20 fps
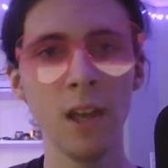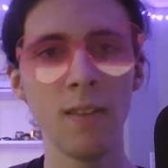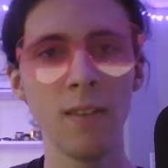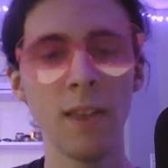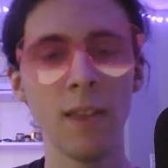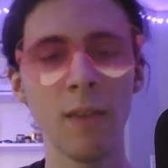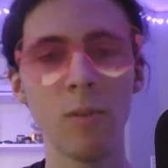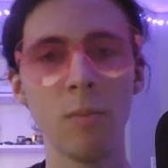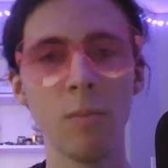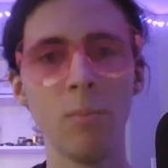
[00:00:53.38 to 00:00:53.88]

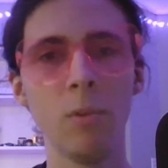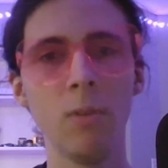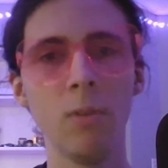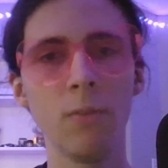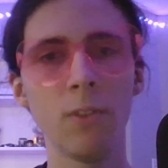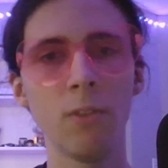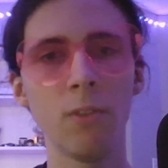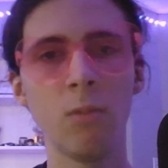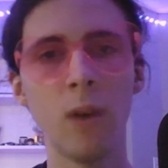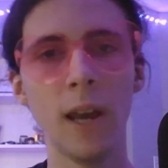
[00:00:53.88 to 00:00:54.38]
they would
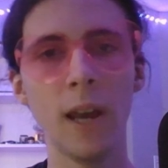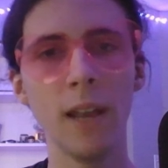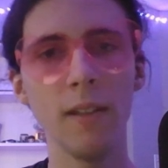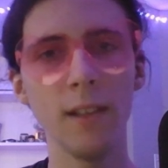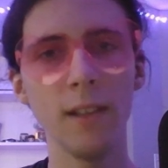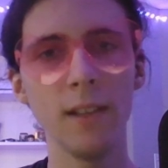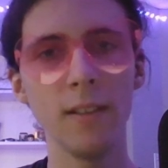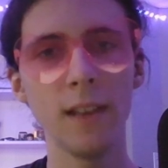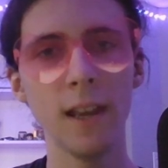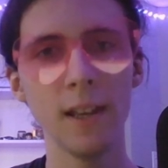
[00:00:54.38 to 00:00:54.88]
move to
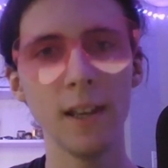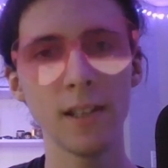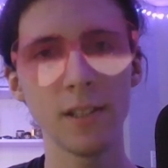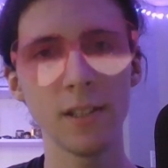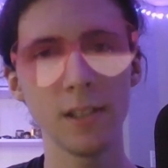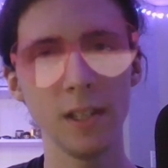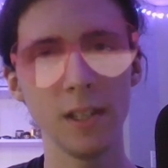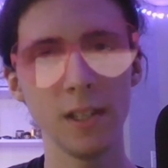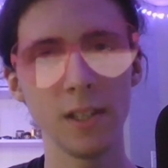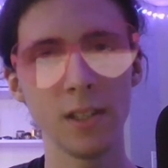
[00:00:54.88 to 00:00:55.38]
Wiley,
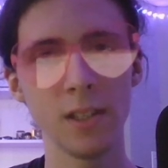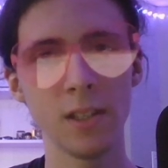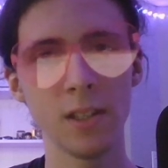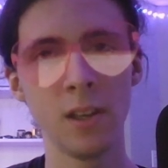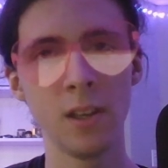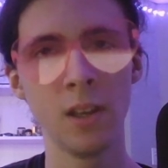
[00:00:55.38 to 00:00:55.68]
Texas.